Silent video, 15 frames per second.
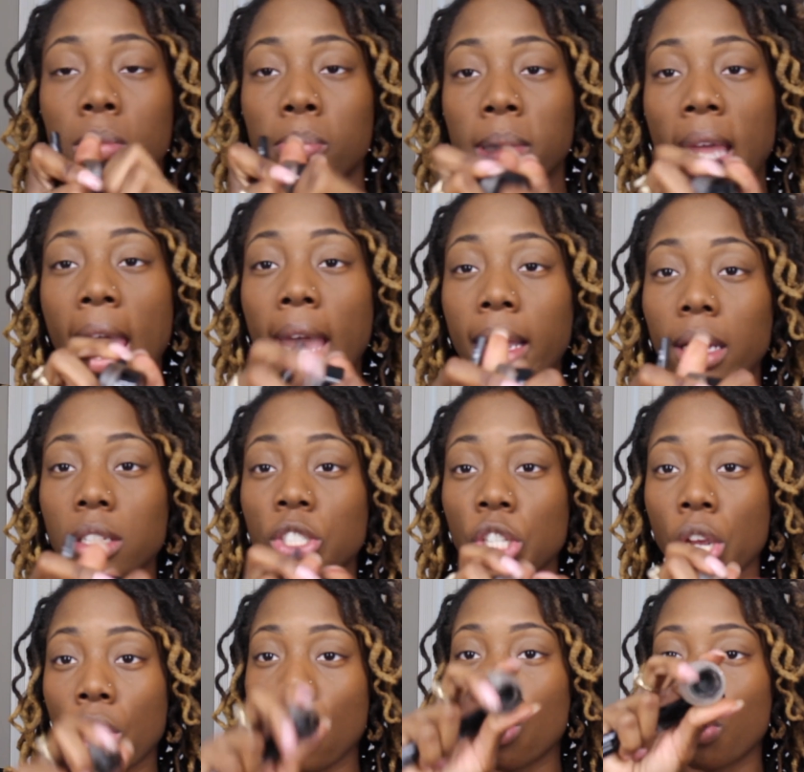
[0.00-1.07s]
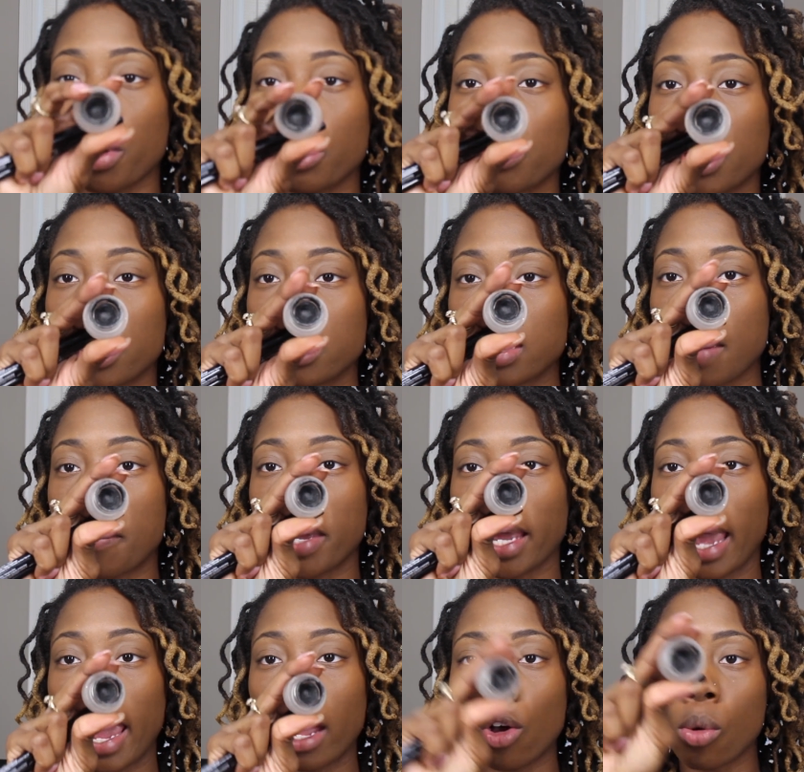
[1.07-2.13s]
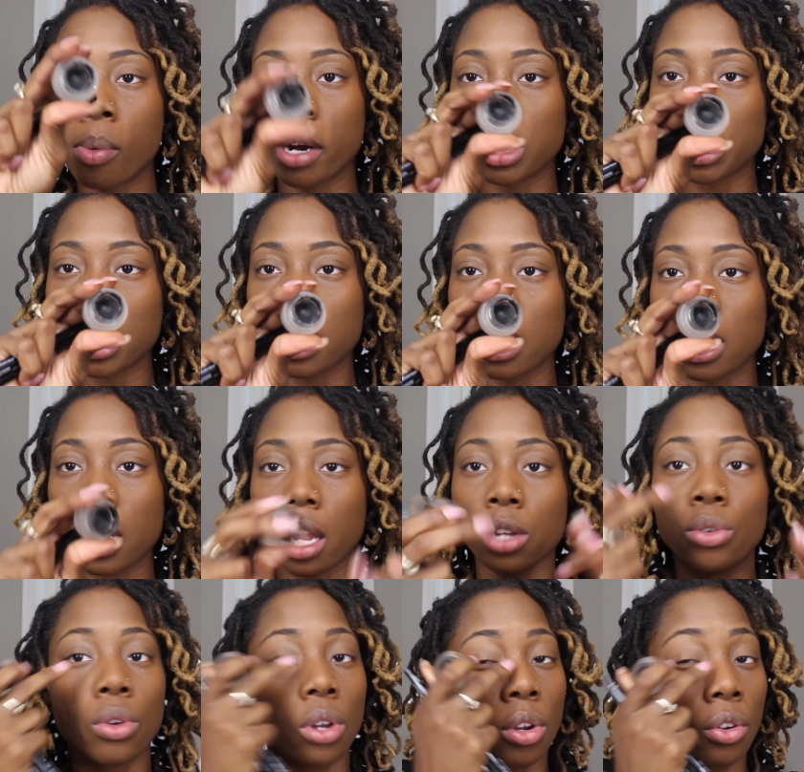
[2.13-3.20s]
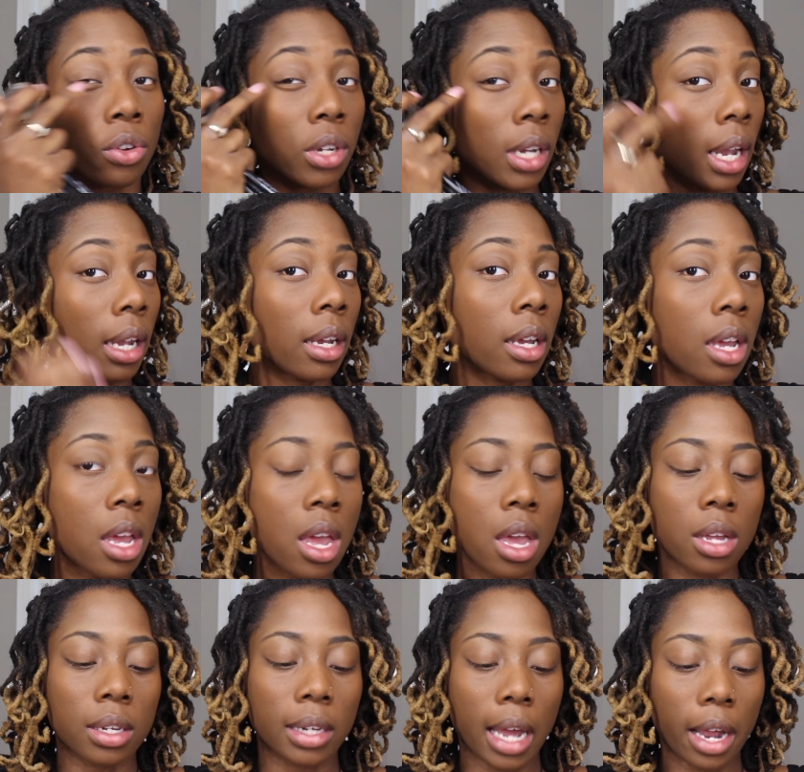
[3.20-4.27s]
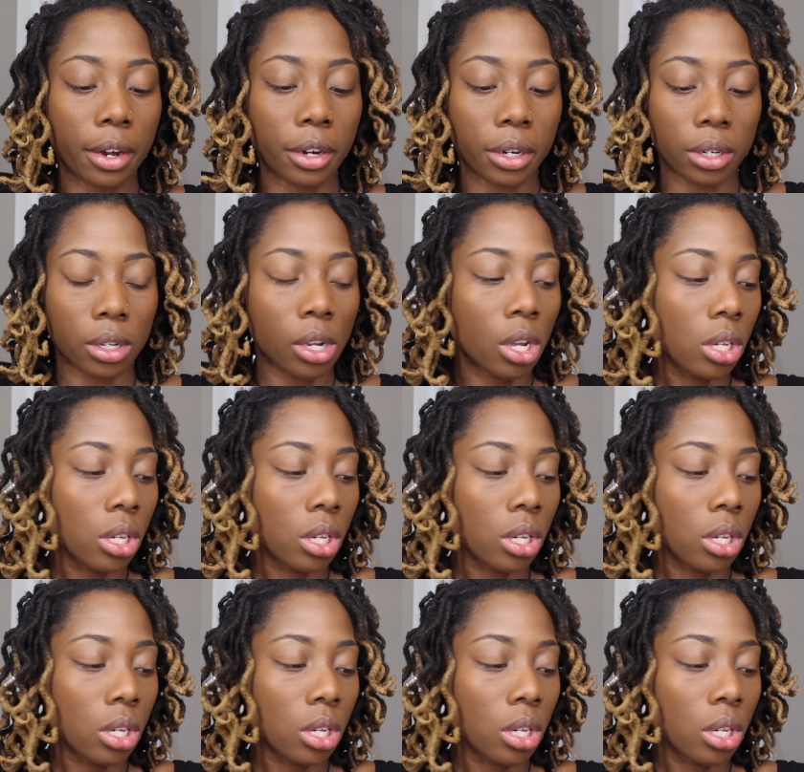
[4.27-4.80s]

black gel, where you can dip a angle brush in it and you can create liner.